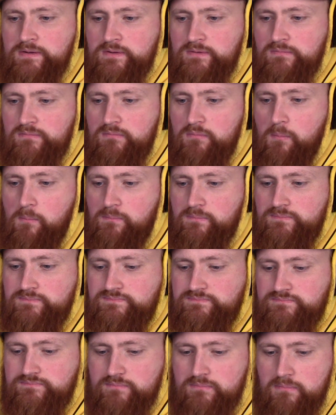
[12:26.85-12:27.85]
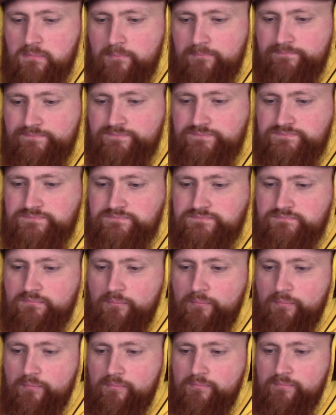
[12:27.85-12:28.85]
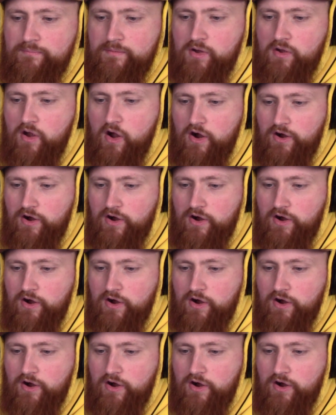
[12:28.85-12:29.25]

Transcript: Child, art thou saying that thou...